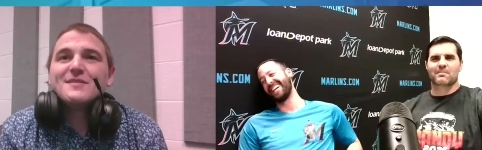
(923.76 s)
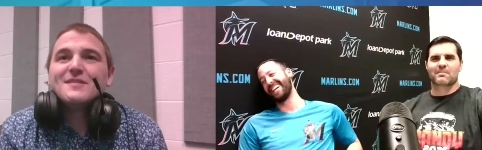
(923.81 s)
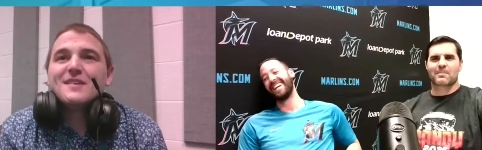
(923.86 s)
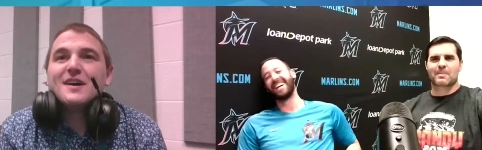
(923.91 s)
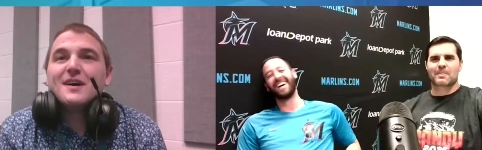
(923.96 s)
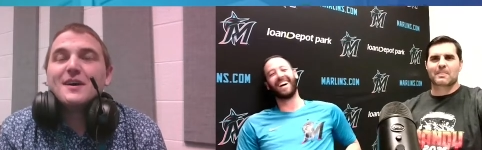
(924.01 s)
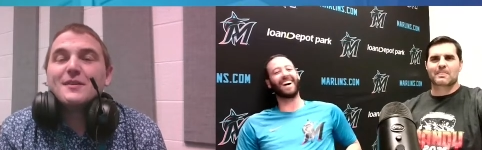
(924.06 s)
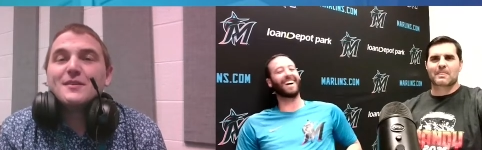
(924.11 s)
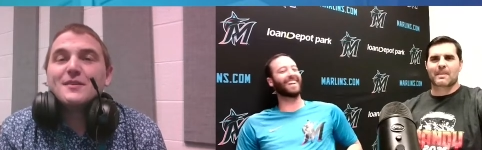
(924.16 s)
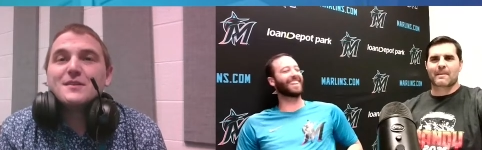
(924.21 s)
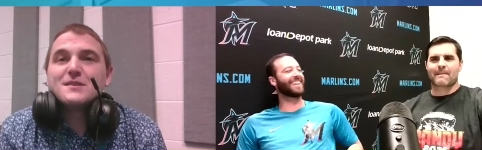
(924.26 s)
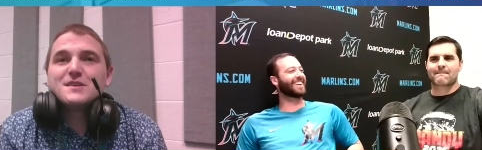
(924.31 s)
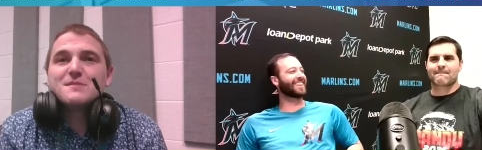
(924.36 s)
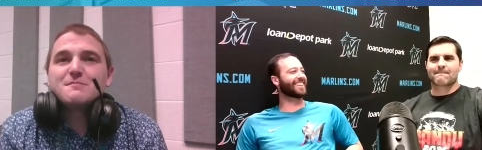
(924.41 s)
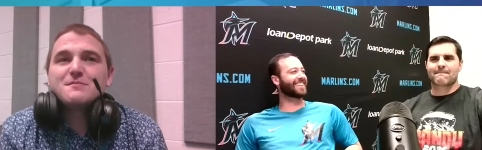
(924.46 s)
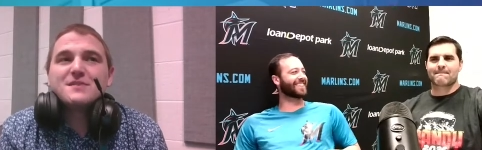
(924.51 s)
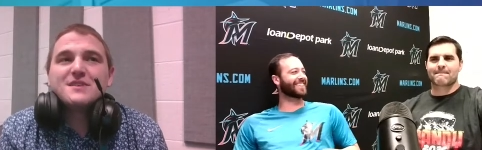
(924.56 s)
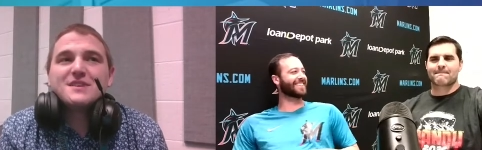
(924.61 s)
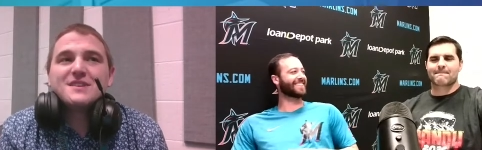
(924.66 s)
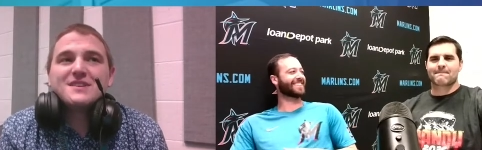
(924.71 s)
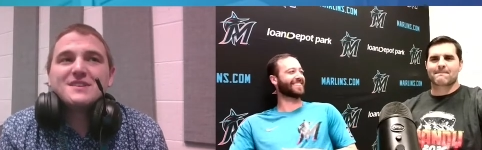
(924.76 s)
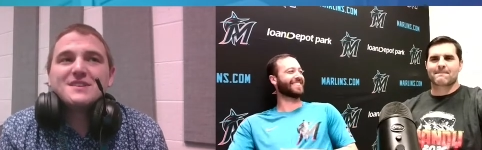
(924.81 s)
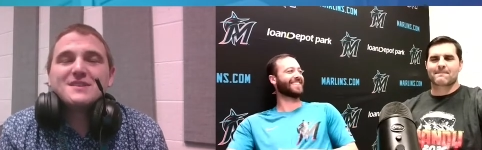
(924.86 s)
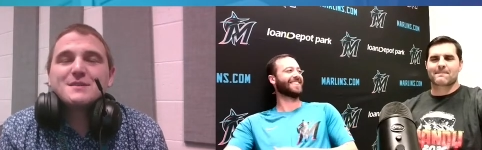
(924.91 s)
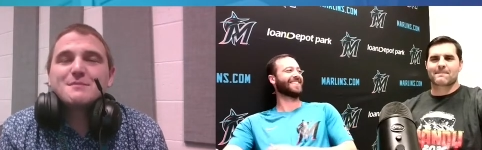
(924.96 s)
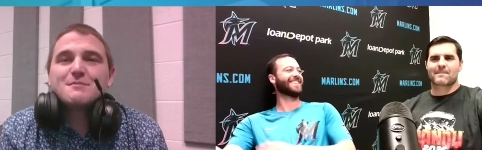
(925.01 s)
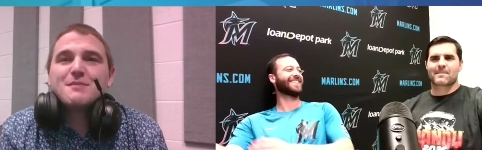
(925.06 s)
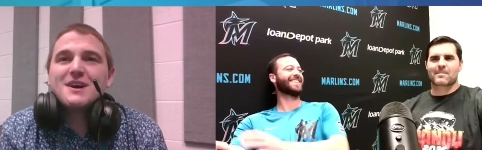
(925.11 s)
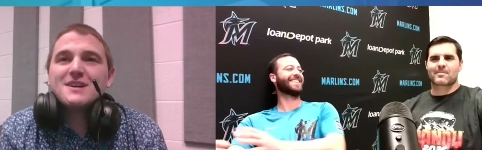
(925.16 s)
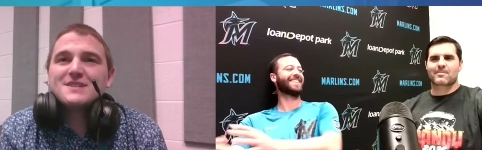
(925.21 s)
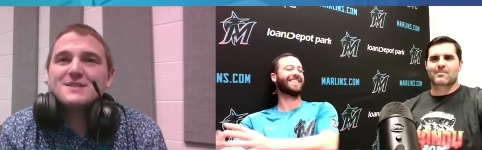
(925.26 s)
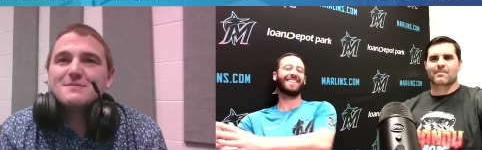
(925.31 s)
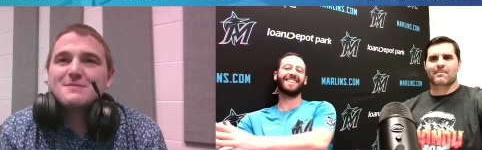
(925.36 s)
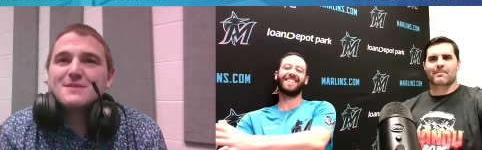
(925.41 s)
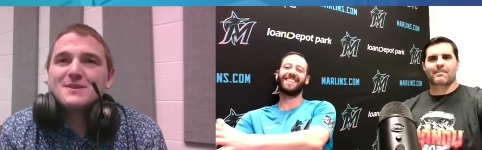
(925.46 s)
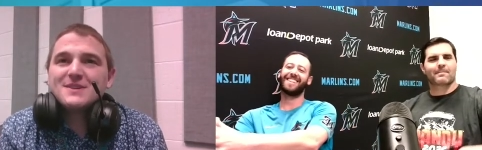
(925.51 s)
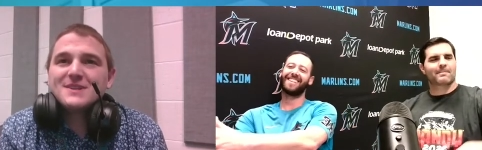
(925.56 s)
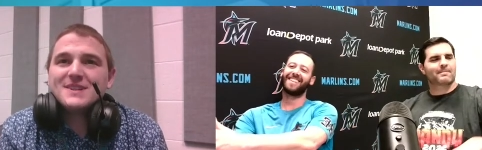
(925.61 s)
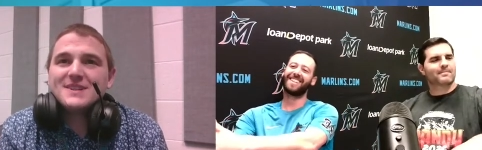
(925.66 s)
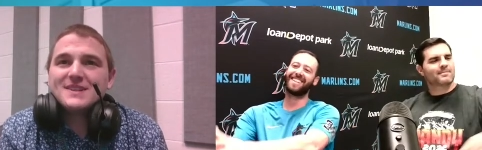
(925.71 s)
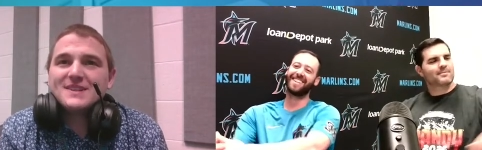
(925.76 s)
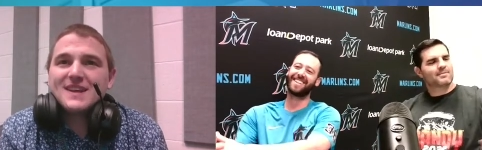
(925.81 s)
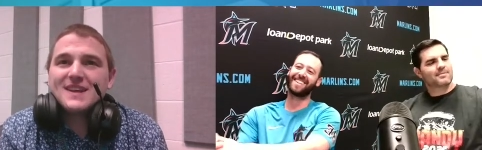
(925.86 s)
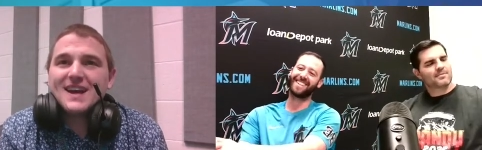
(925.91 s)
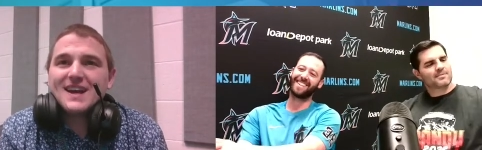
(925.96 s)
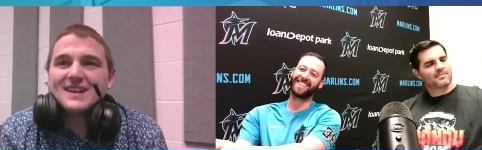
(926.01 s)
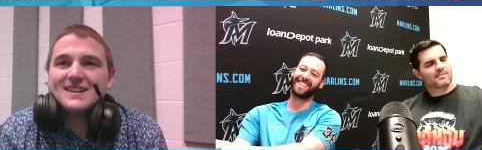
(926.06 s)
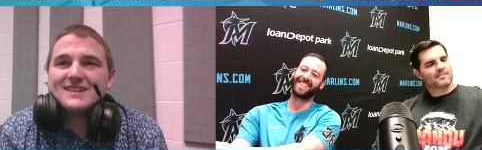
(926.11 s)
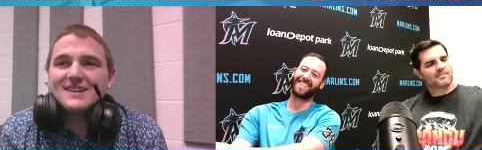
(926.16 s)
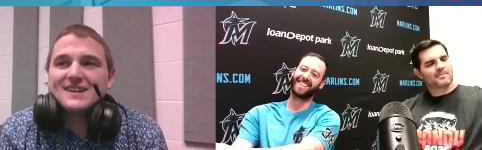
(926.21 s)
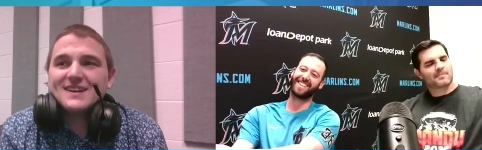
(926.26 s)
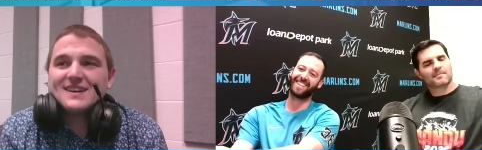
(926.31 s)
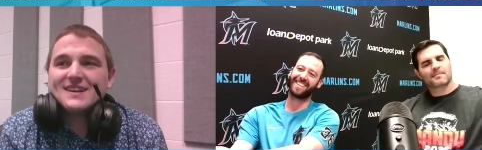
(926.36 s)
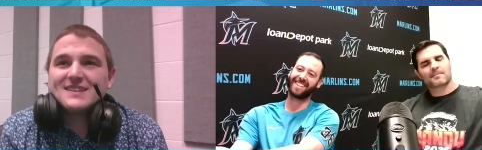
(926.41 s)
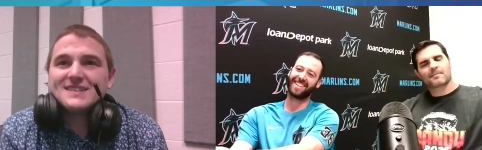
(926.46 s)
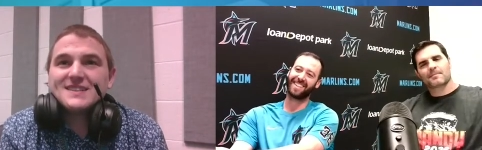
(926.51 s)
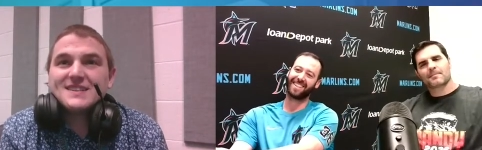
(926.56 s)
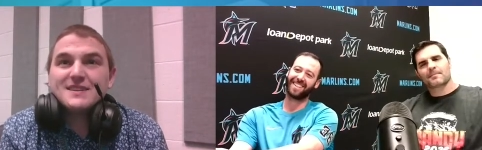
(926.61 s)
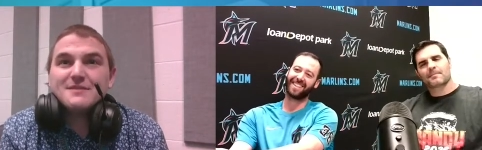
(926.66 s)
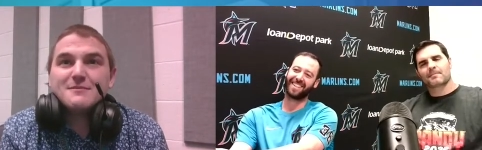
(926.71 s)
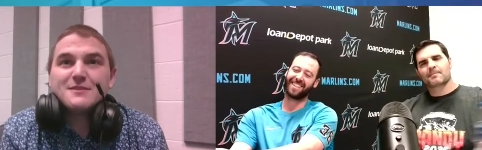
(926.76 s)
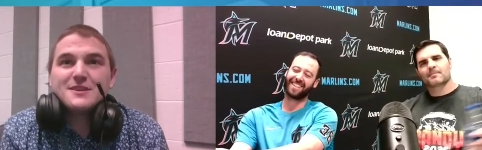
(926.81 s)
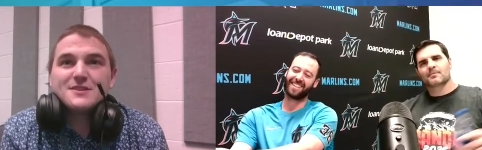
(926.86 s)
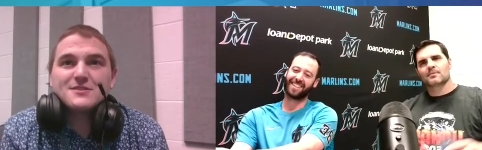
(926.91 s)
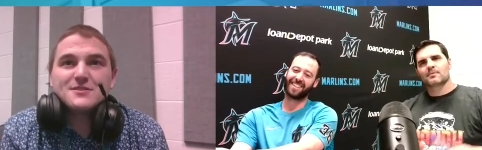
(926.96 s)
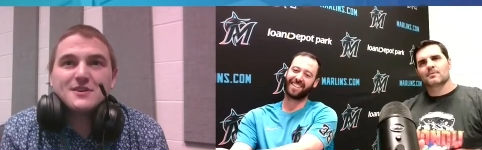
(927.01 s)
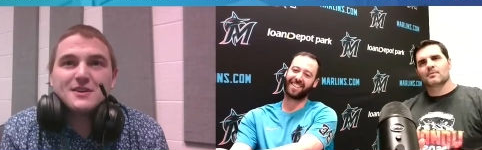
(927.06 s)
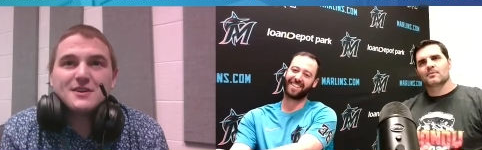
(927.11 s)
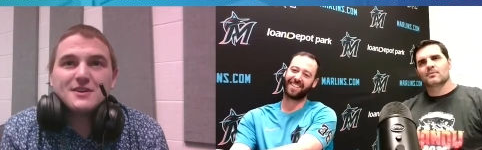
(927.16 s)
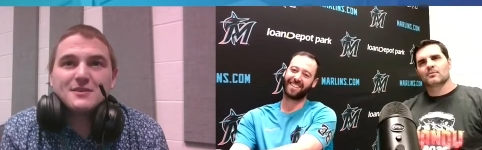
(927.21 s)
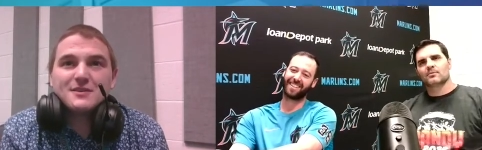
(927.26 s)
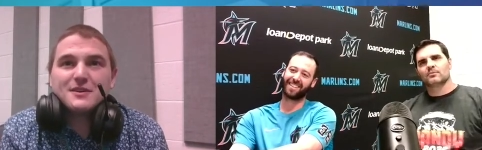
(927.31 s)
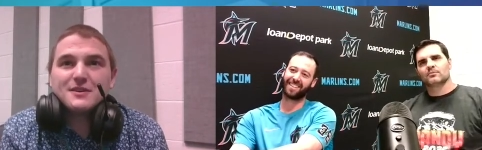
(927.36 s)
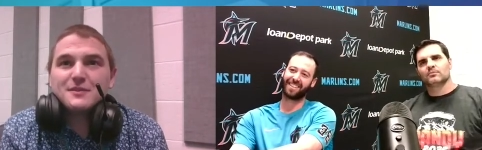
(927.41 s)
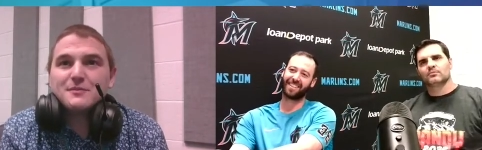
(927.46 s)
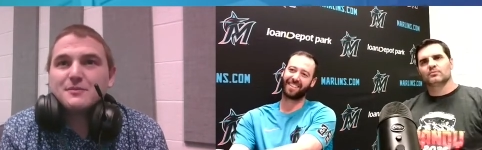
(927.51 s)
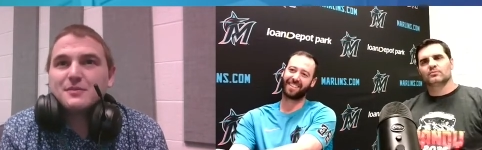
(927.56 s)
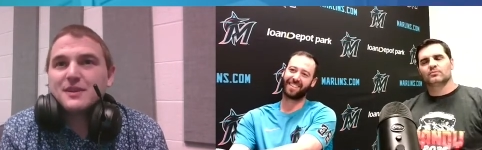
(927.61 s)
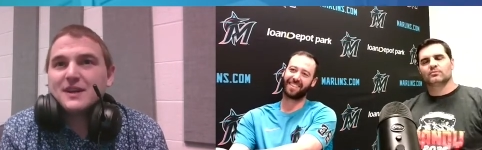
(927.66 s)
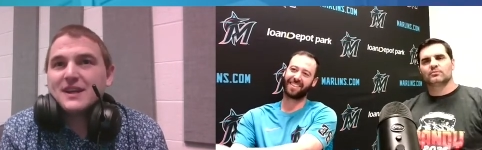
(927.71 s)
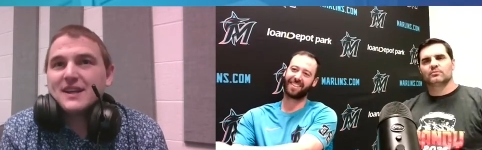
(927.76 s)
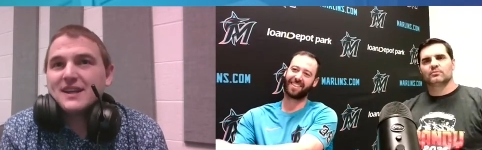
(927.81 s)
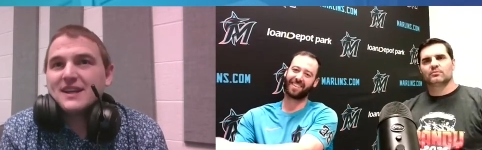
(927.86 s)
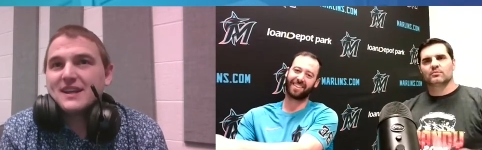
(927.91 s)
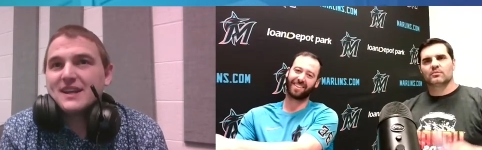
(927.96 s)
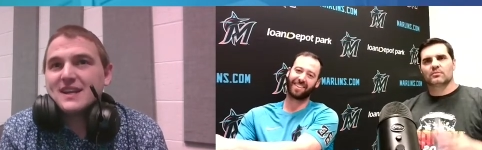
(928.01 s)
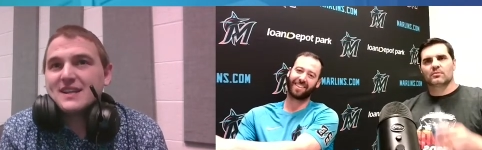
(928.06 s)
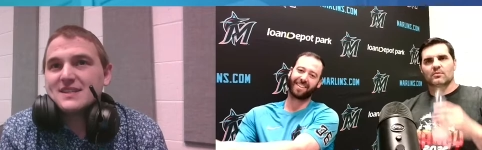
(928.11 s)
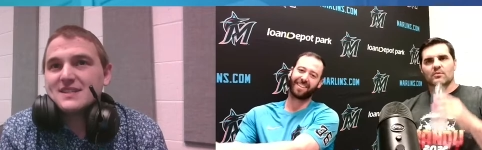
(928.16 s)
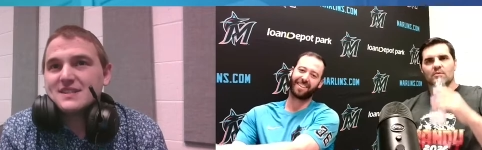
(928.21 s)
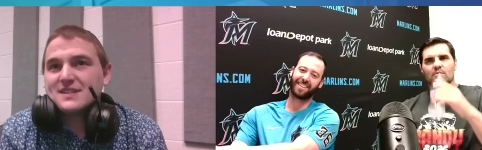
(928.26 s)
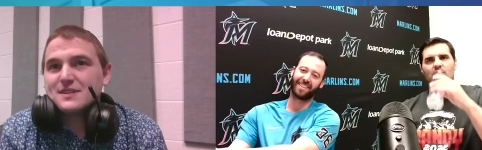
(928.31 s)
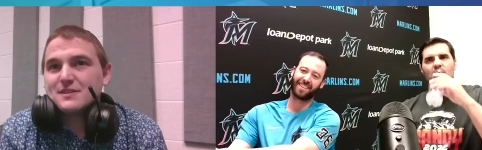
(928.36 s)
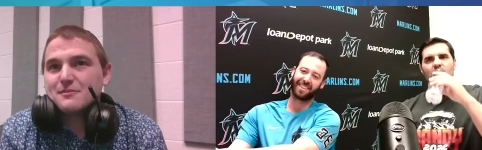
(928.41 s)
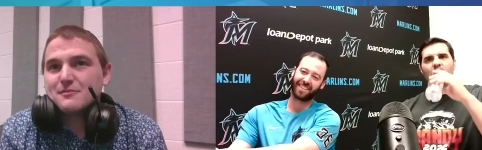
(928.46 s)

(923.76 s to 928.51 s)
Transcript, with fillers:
Speaker 1: Uh, there's, like a, there's, a, possibility that uh, Team Israel could play against the